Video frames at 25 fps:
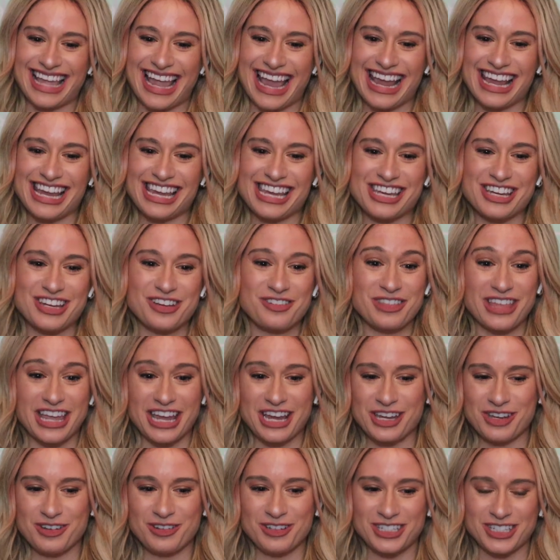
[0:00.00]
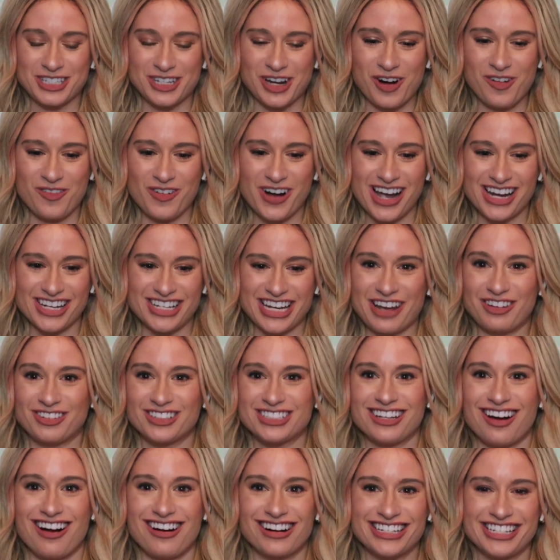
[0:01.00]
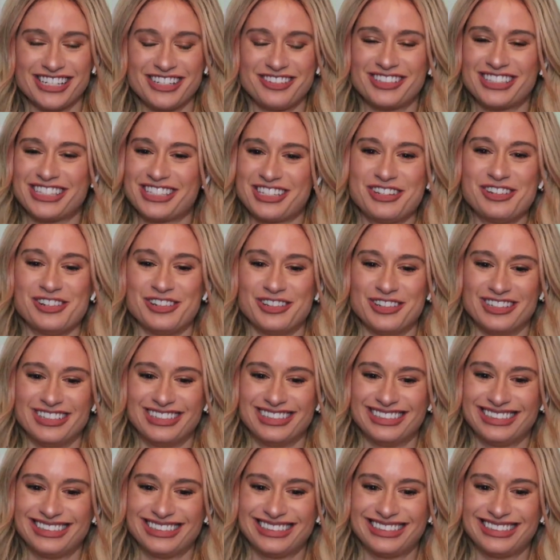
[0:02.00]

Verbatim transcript: Thank you. Thank you so much. I will talk to you soon.